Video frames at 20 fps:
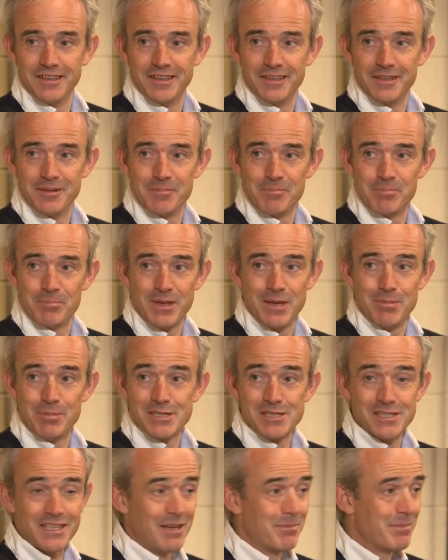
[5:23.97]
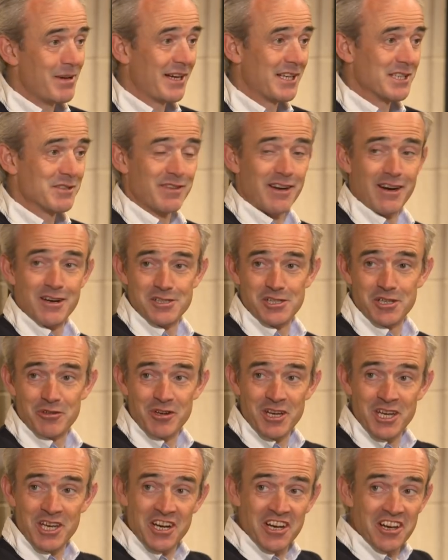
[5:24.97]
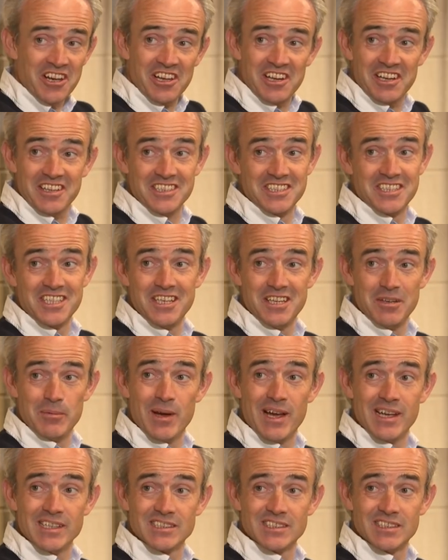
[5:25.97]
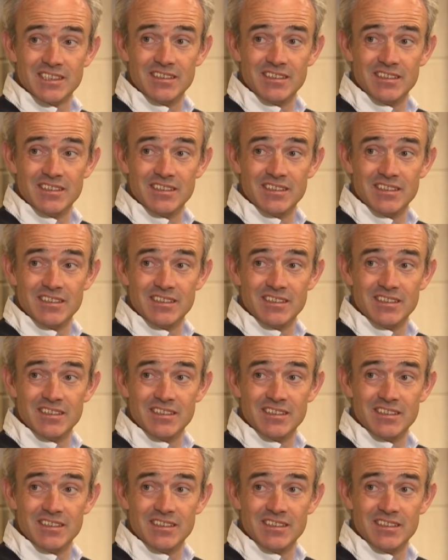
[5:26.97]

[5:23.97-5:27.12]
No. People no. staying back as far as the Green Isle and City West.